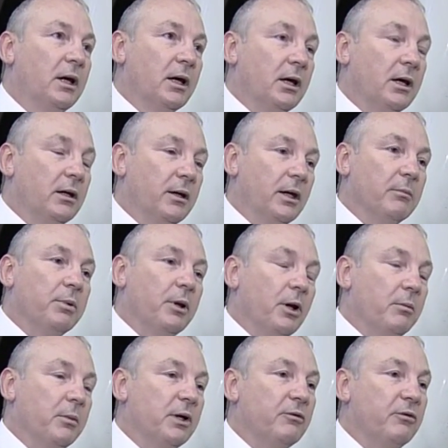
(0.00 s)
the
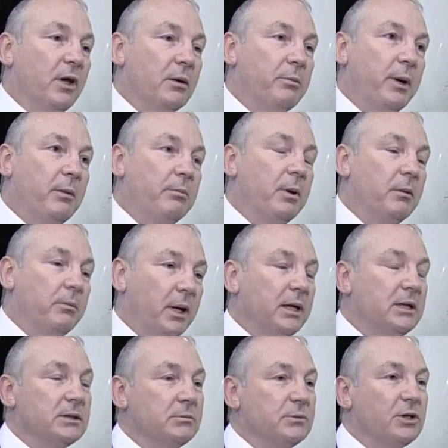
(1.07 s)
employment of young people
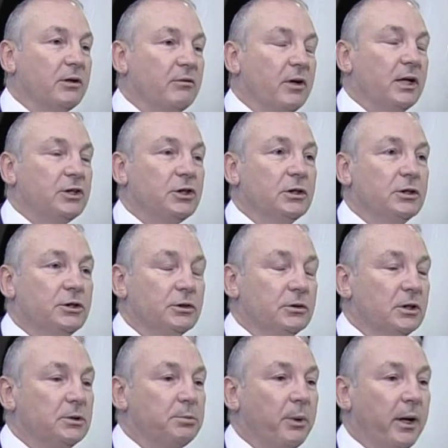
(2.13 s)
by some sort of national
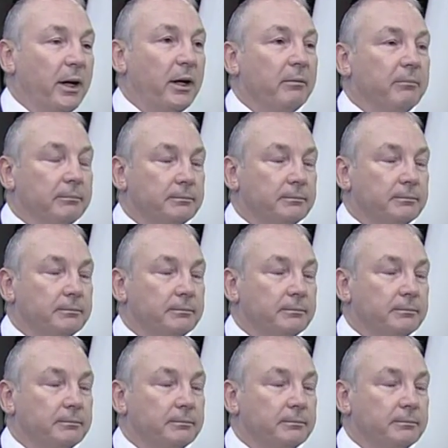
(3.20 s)
insurance break.